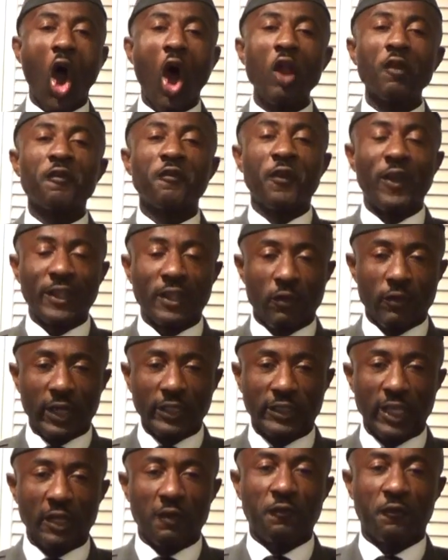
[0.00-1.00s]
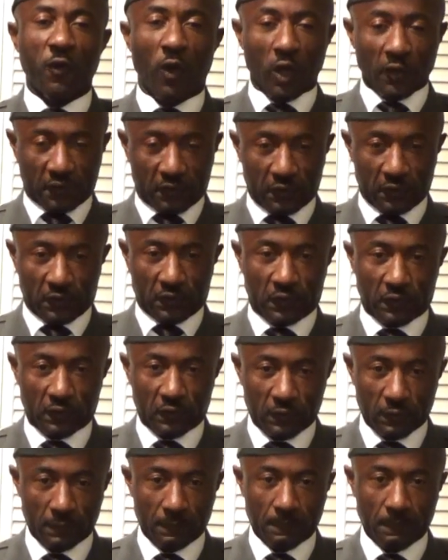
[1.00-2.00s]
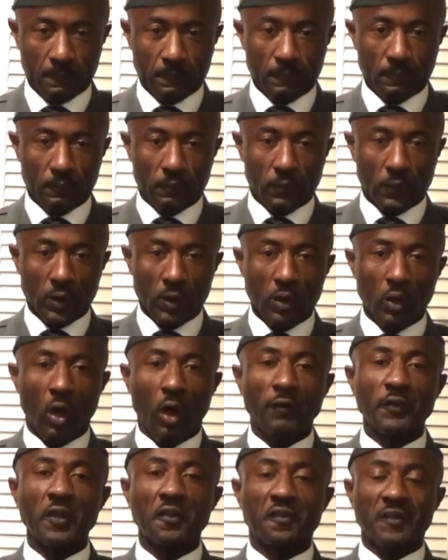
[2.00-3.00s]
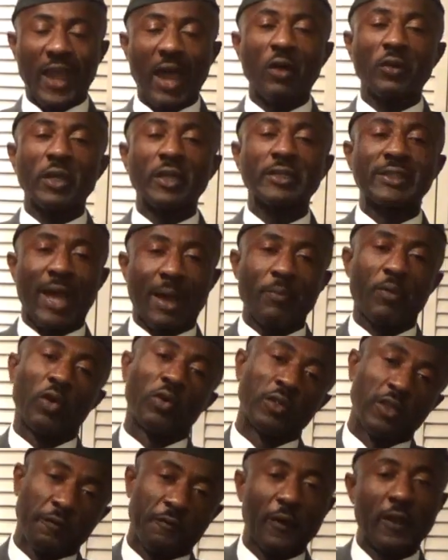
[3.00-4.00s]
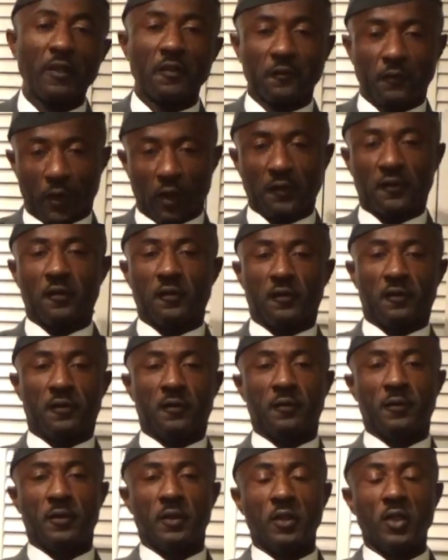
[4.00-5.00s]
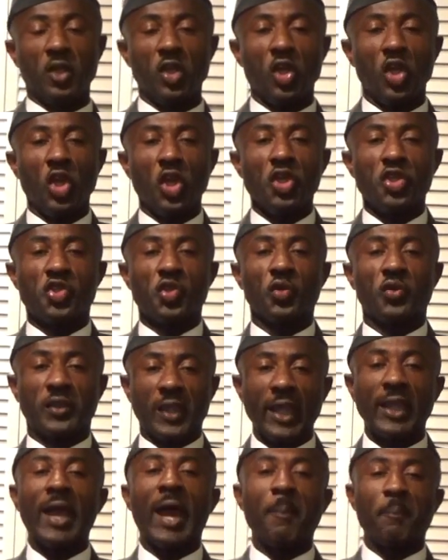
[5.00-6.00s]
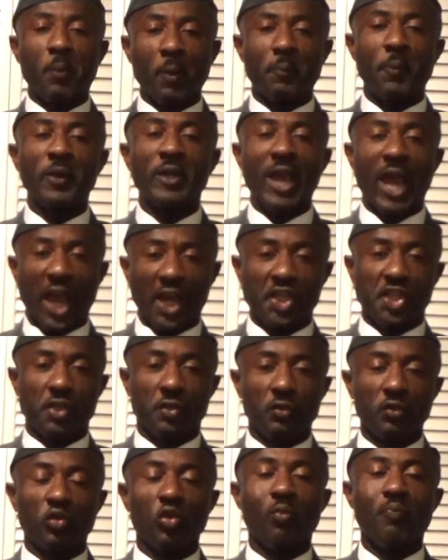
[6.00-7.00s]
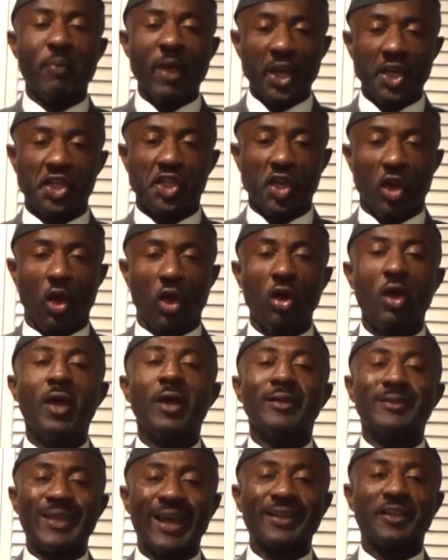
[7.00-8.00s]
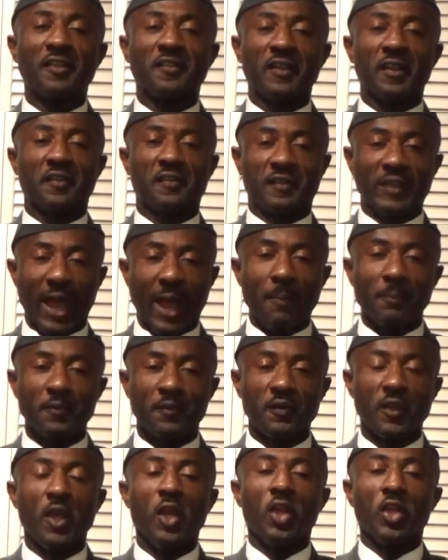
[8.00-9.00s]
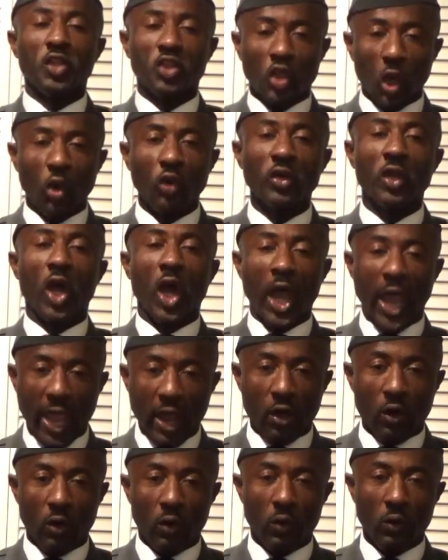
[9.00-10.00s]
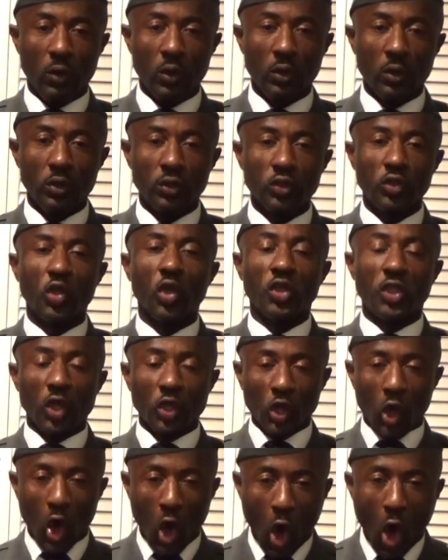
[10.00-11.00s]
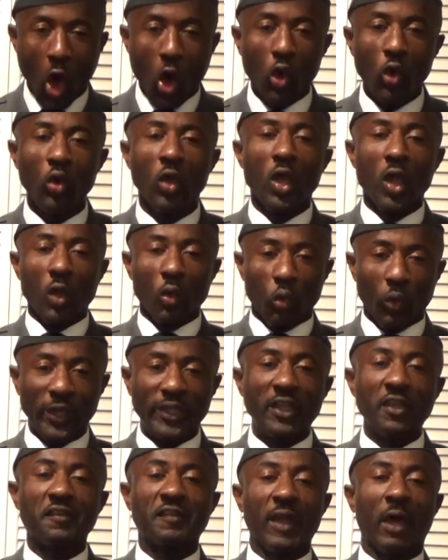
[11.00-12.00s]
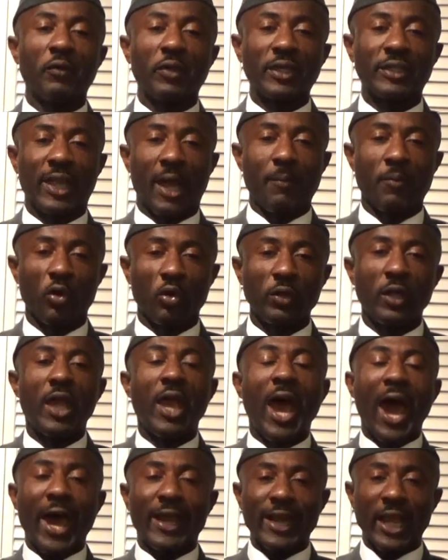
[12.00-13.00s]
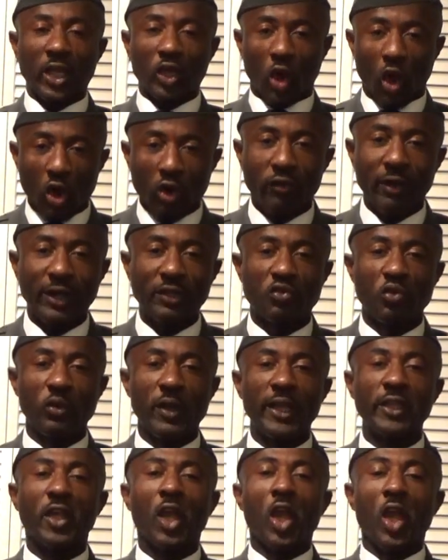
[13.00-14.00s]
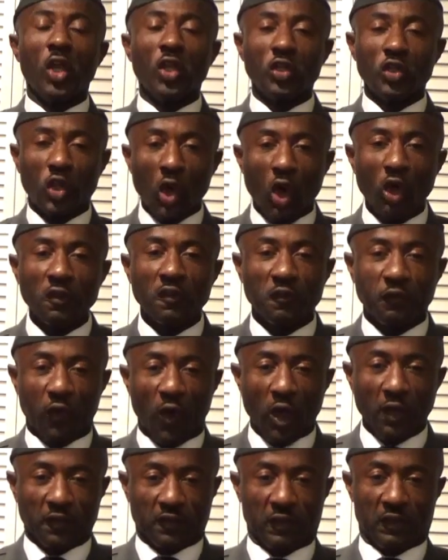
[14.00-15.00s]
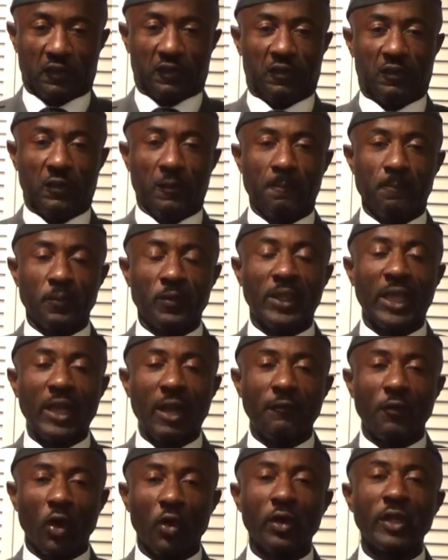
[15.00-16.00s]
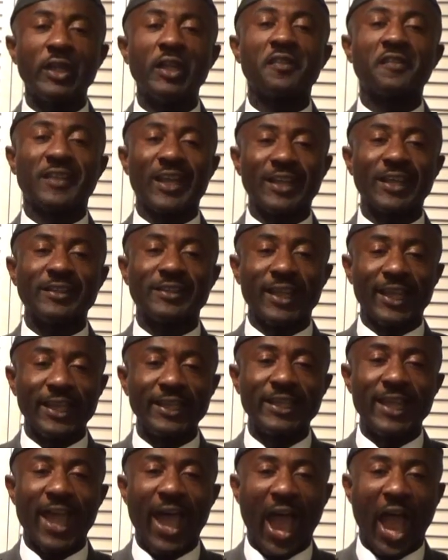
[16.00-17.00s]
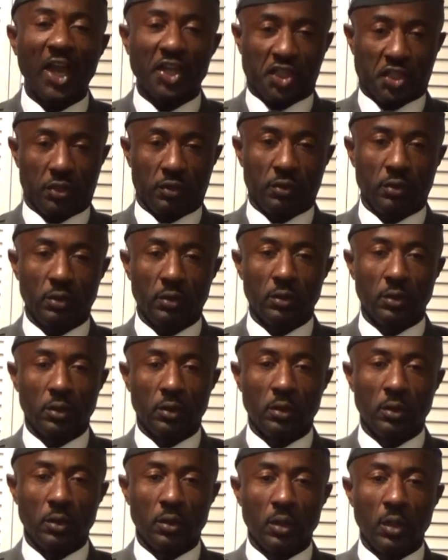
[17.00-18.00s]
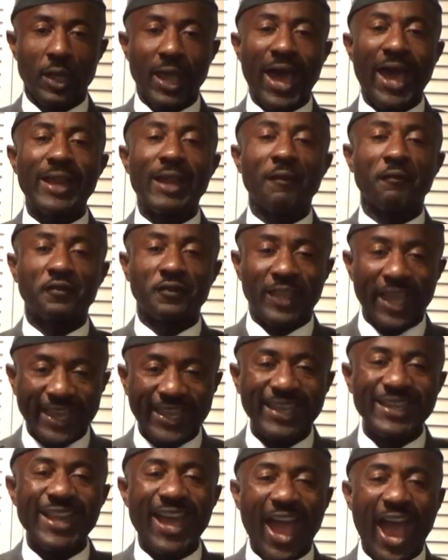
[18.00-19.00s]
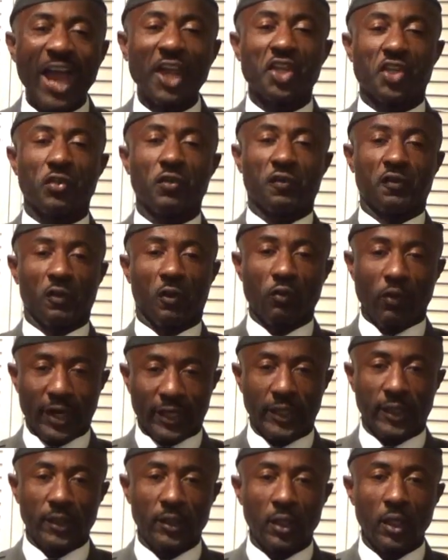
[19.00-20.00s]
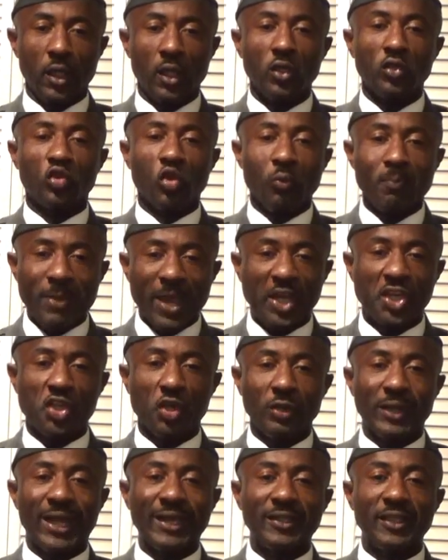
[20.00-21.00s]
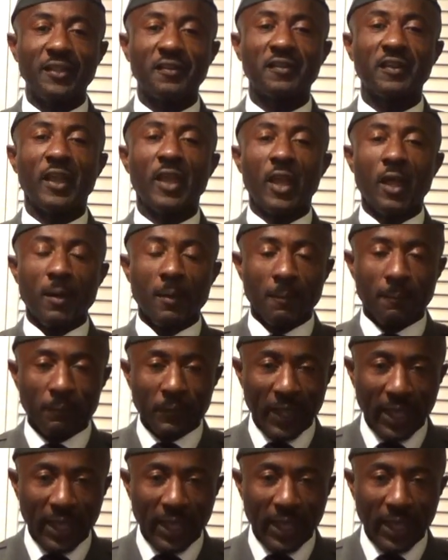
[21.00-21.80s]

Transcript: all federated forces of the southern cameroon defense forces should take appropriate action to make sure that these exams don't hell they don't hold within southern cameroon and i congratulate those forces that have already started taking the action and have taken actions already to make sure that this